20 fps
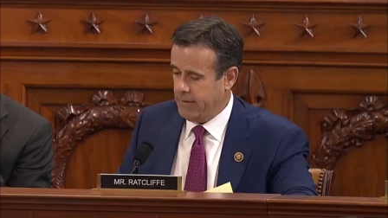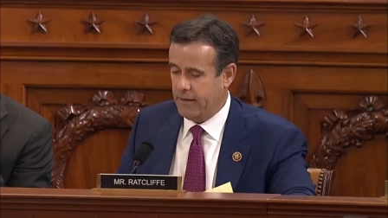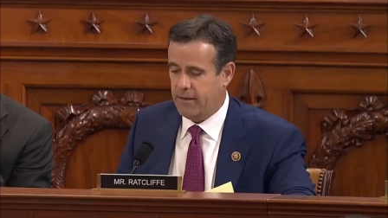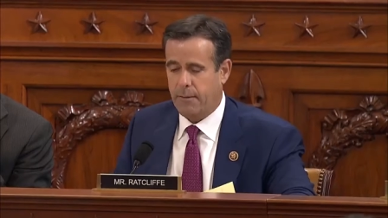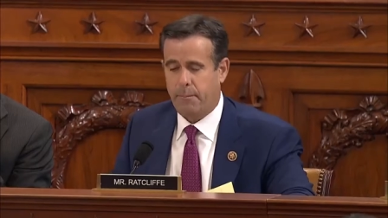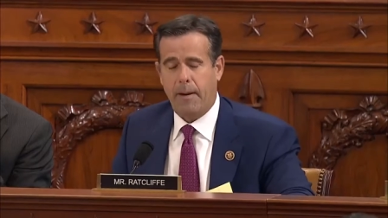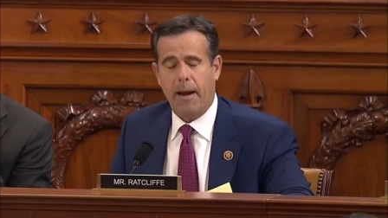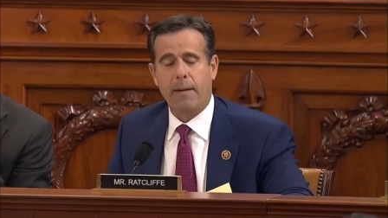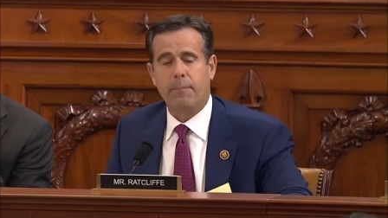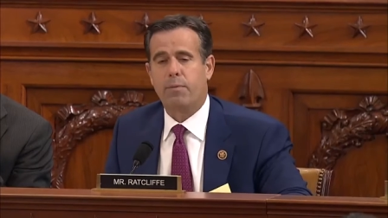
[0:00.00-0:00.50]
in
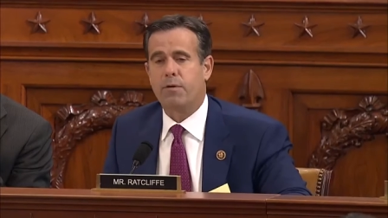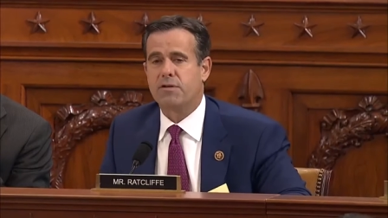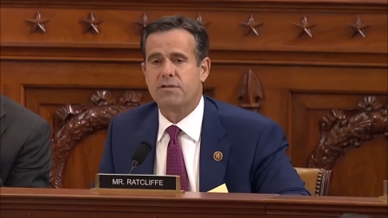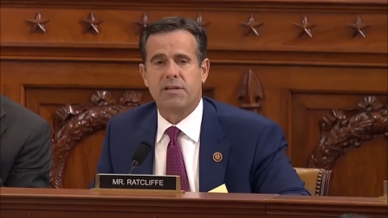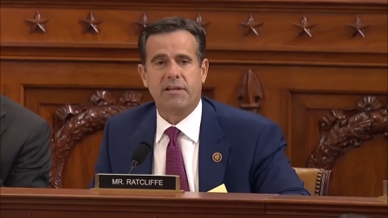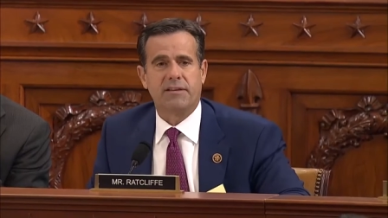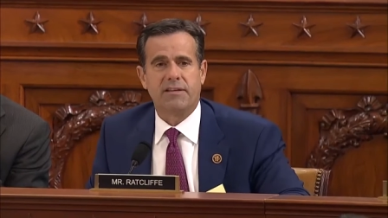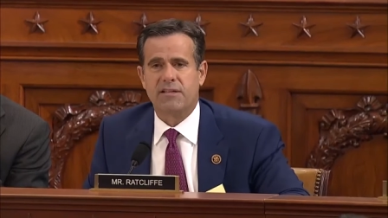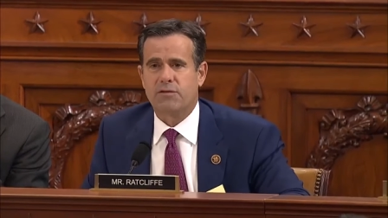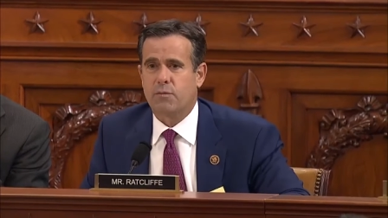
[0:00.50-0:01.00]
the papers
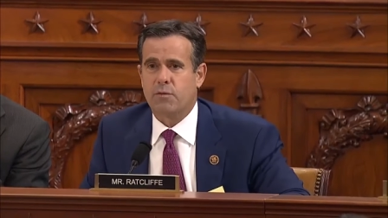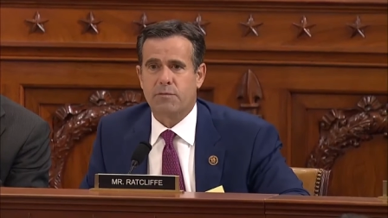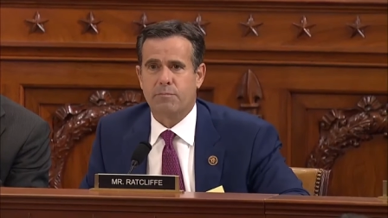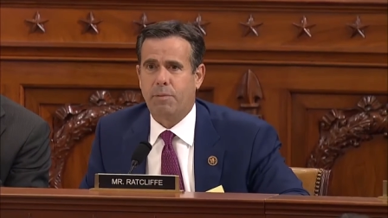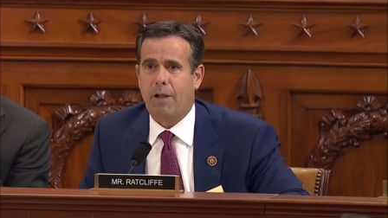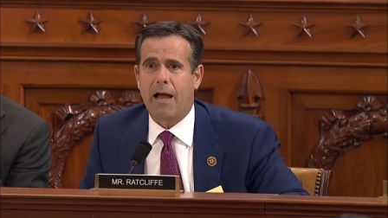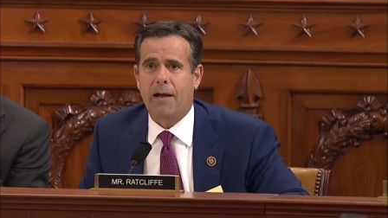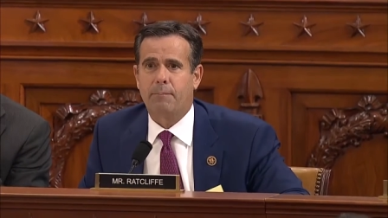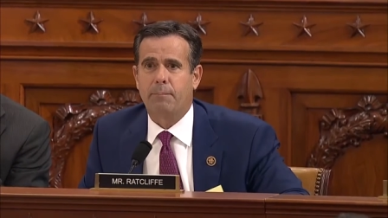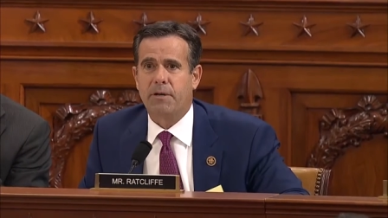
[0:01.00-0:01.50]
that this was
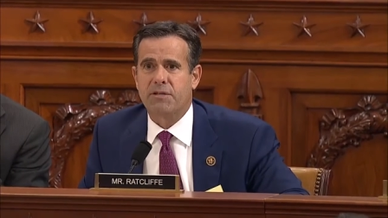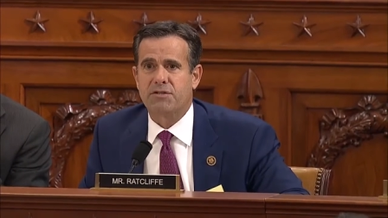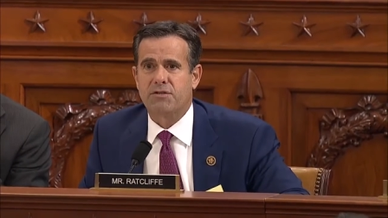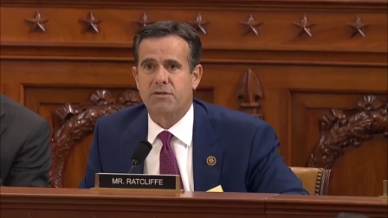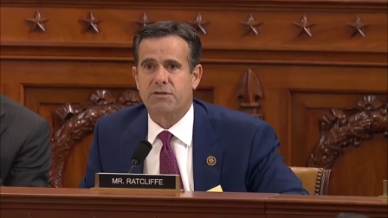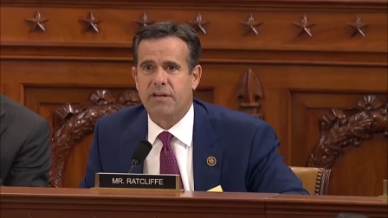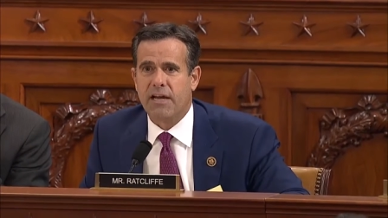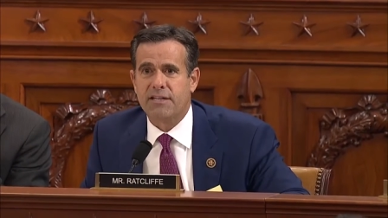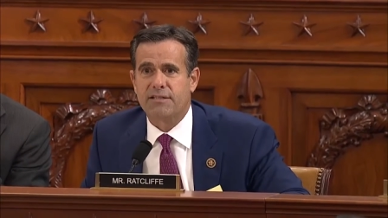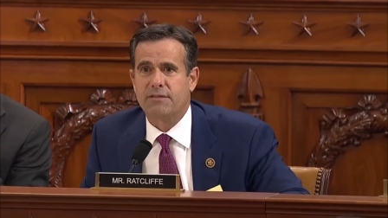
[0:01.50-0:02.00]

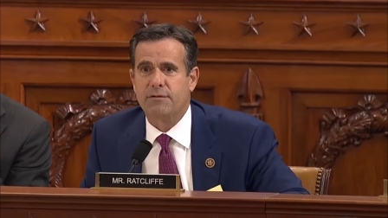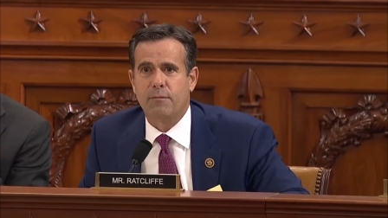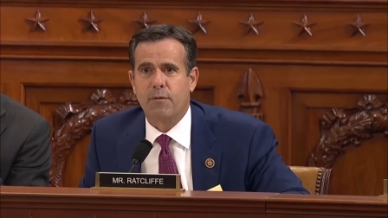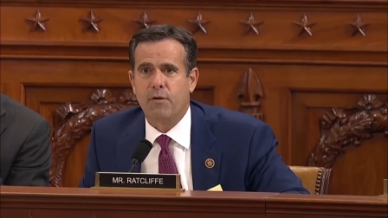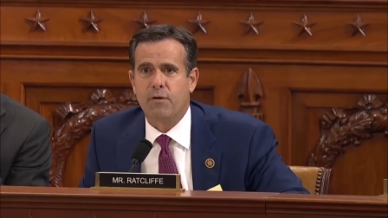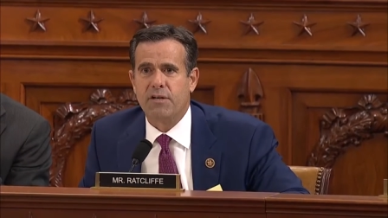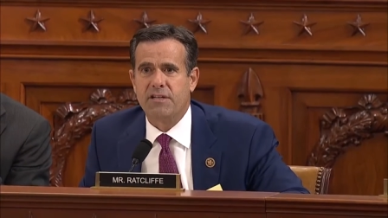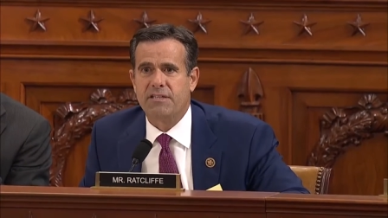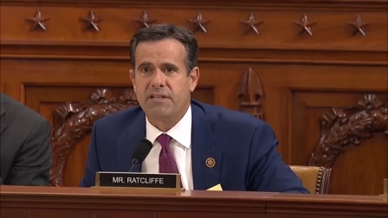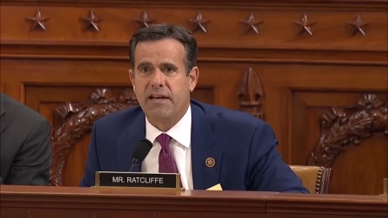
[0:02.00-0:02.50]
blockbuster
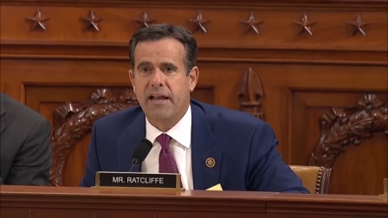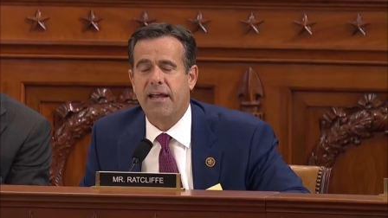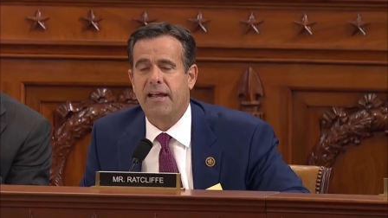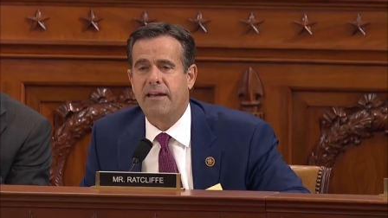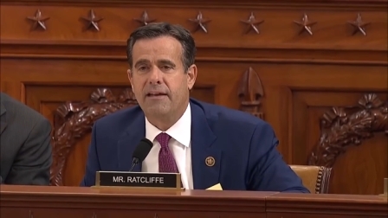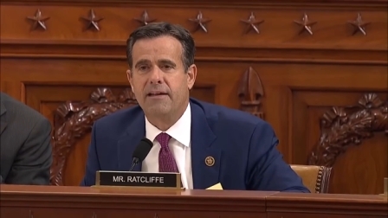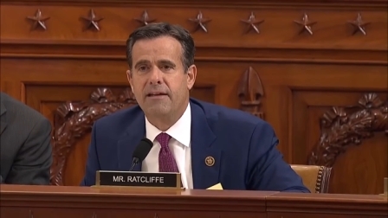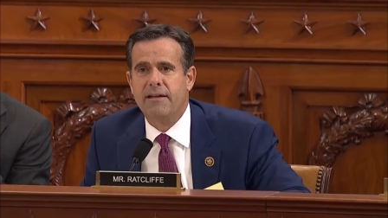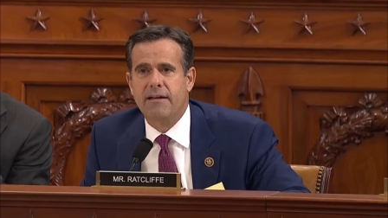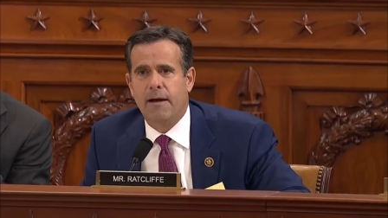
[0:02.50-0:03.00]
testimony
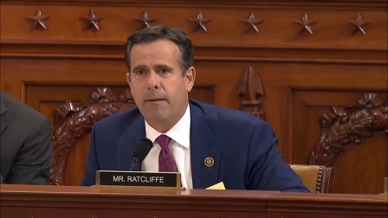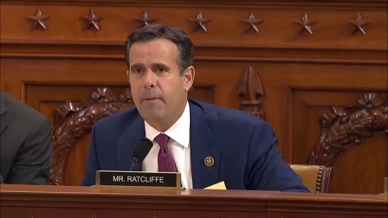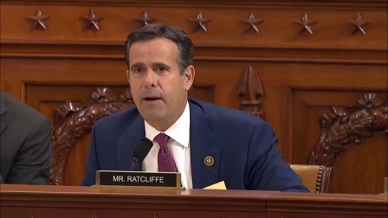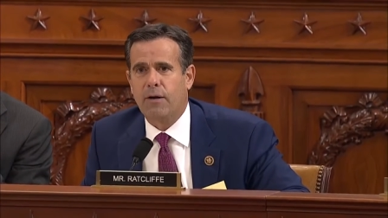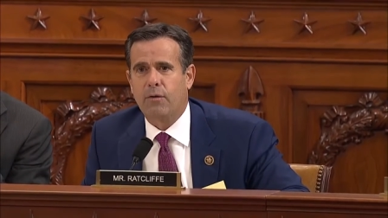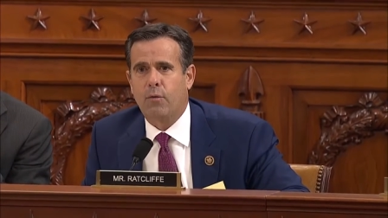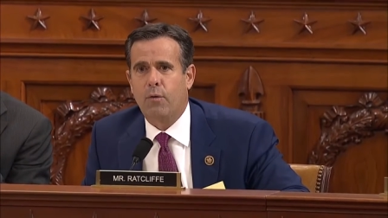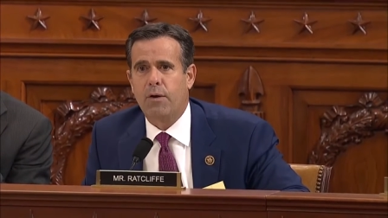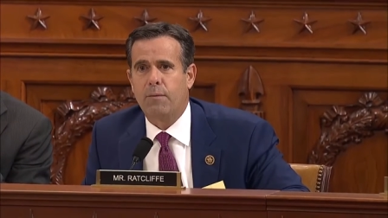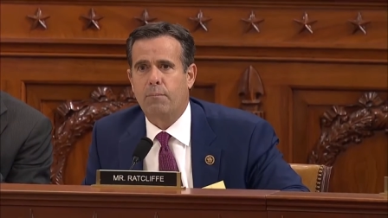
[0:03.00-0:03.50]
today
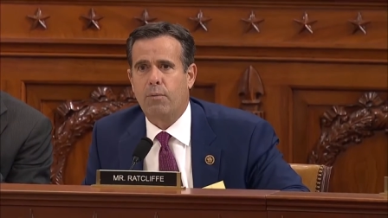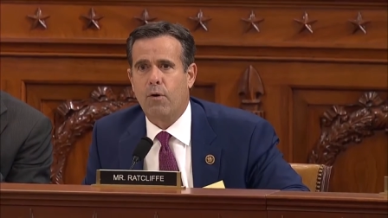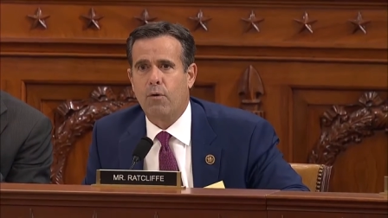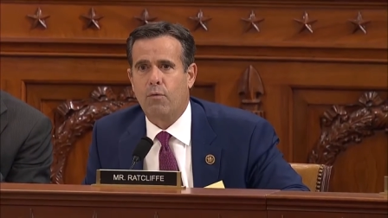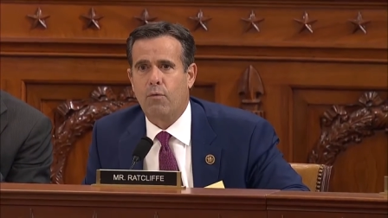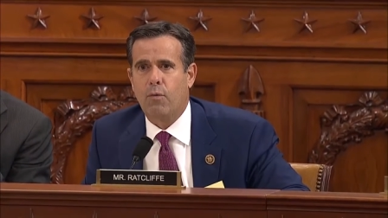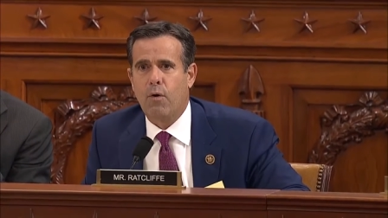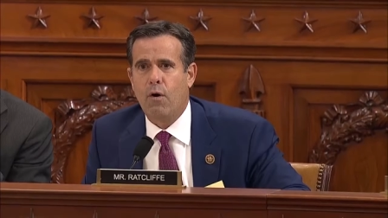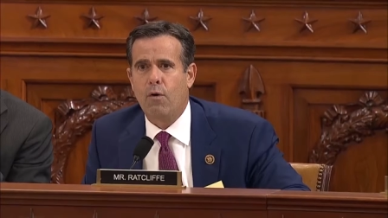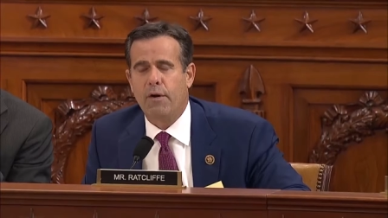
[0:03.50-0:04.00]
about quid pro
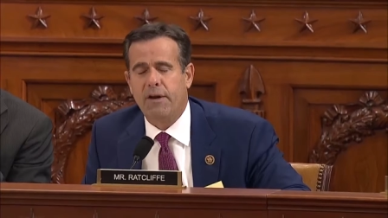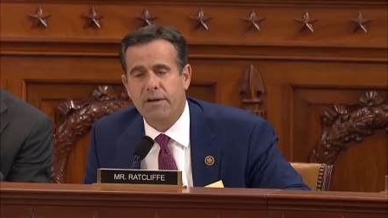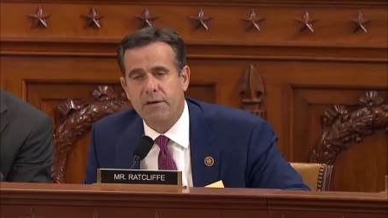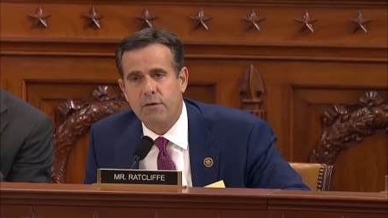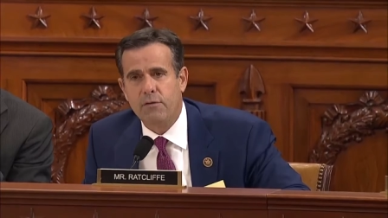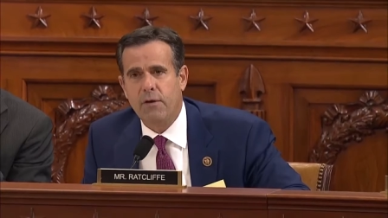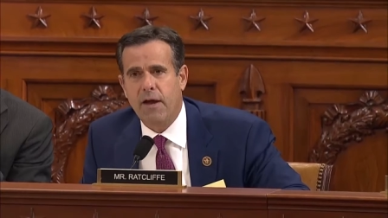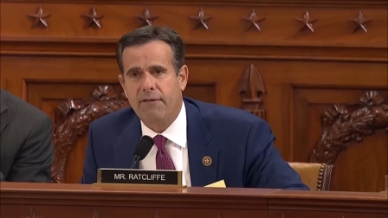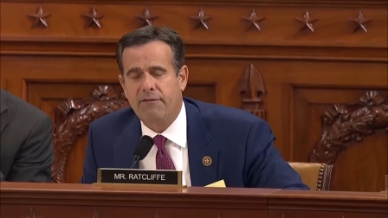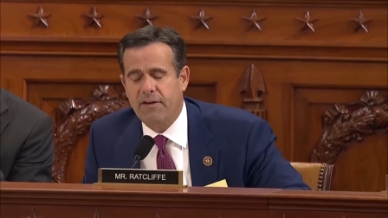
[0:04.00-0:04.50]
quo and
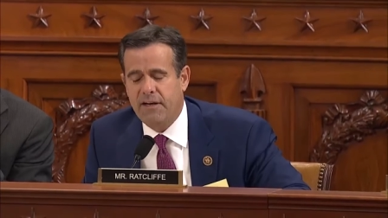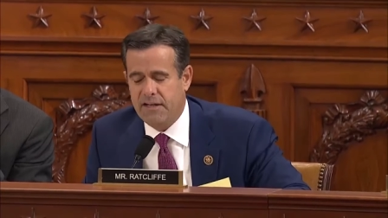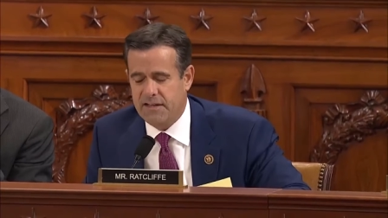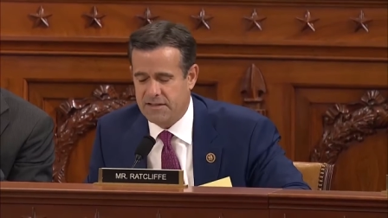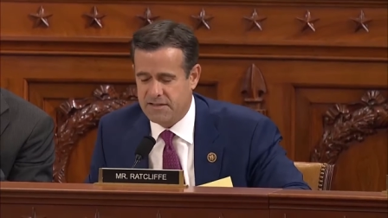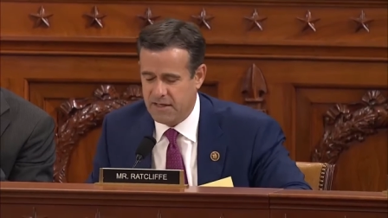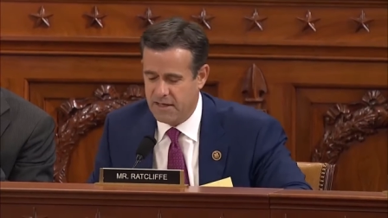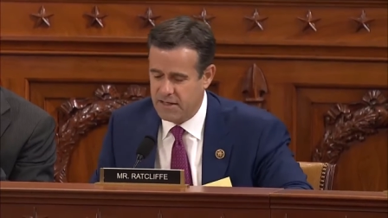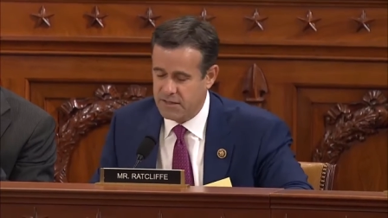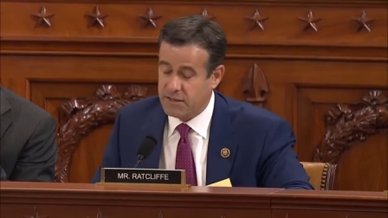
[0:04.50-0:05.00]
new
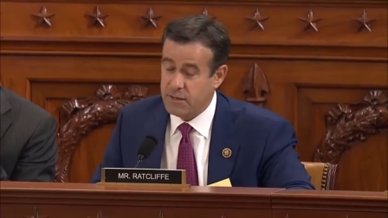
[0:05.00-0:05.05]
evidence.